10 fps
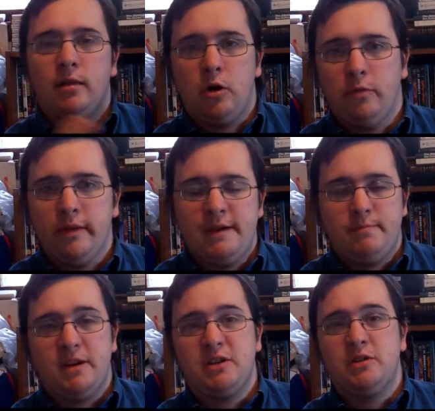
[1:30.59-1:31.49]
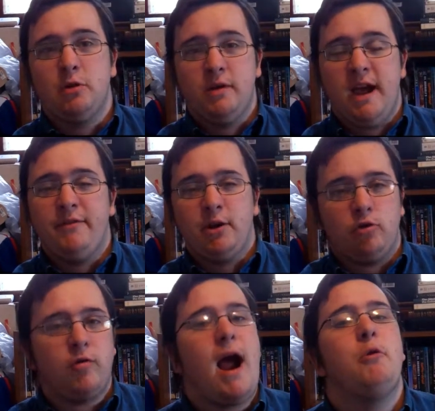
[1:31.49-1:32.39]
lonely, but you don't have it
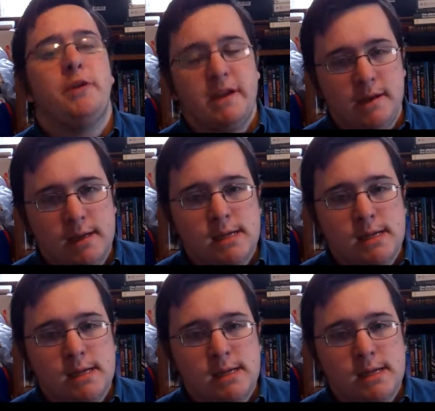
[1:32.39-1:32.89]
crowded.